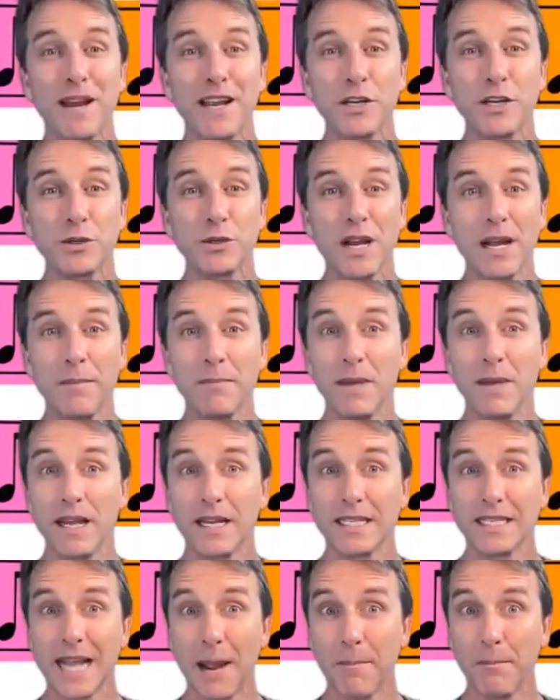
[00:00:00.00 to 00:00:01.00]
my drum
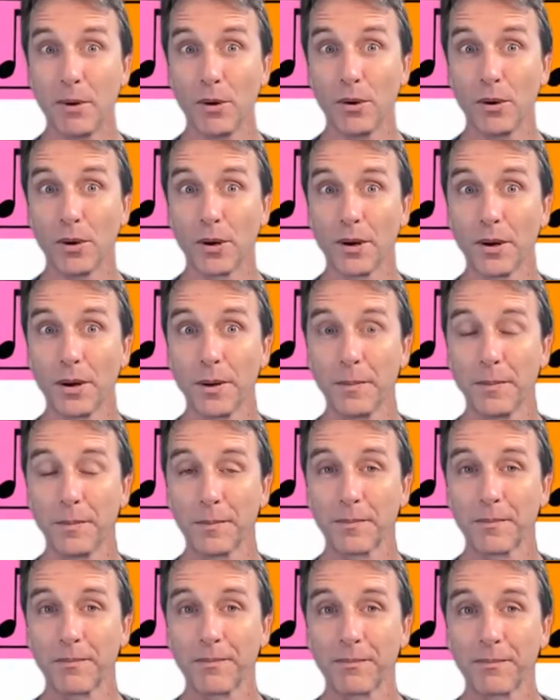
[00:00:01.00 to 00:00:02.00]
tambor.
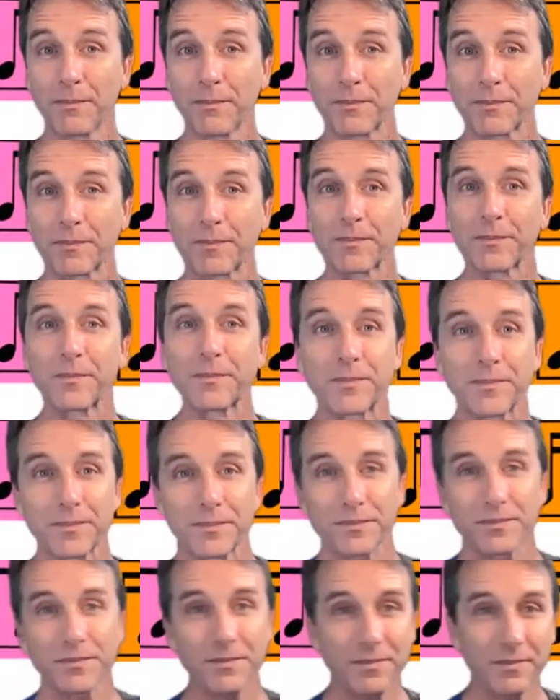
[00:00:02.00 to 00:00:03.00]
Okay, I'm